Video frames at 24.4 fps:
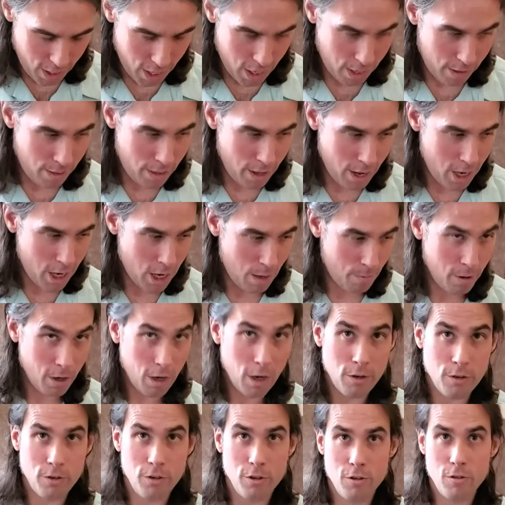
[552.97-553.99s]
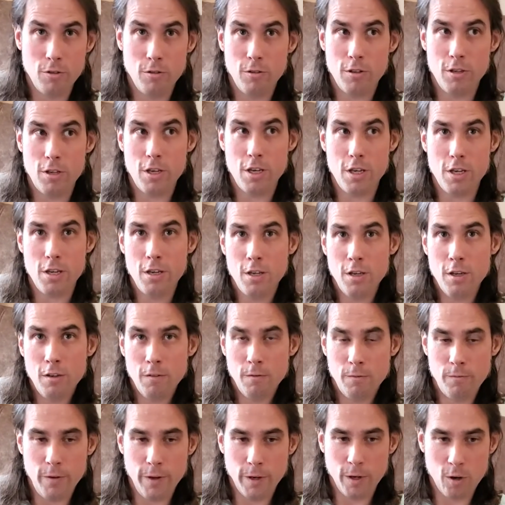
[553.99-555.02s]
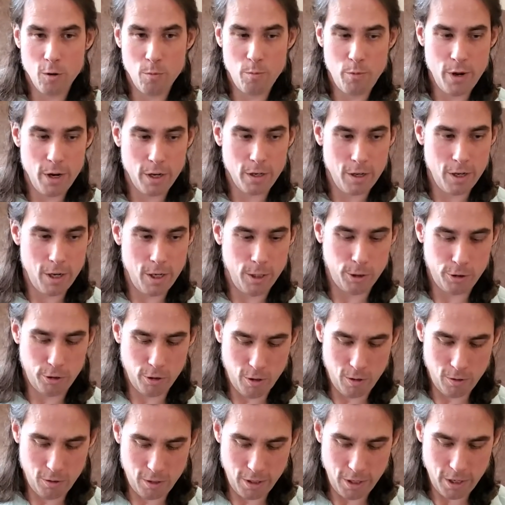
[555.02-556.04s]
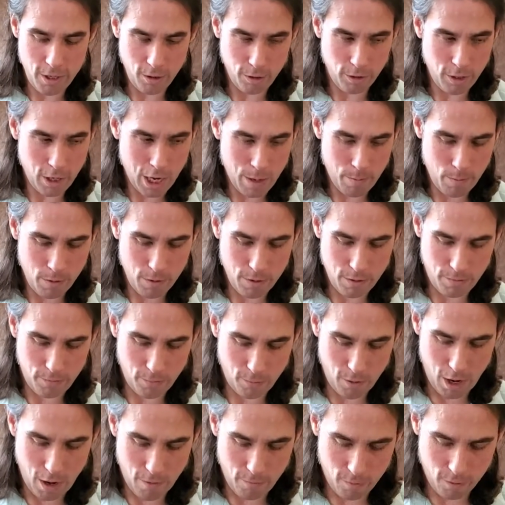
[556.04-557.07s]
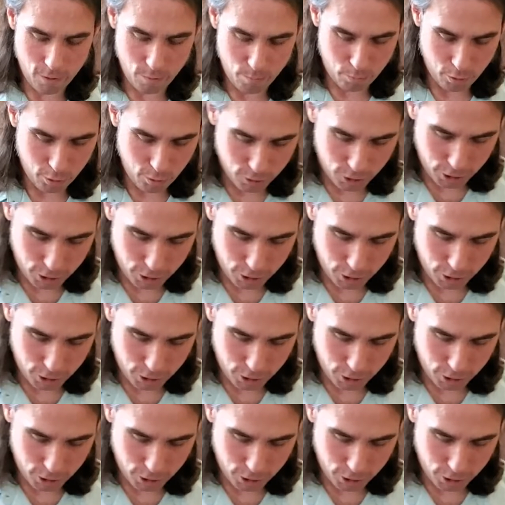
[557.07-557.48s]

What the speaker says: and then I'm going to do the finger-picked intro to Neil Diamond's Forever in Blue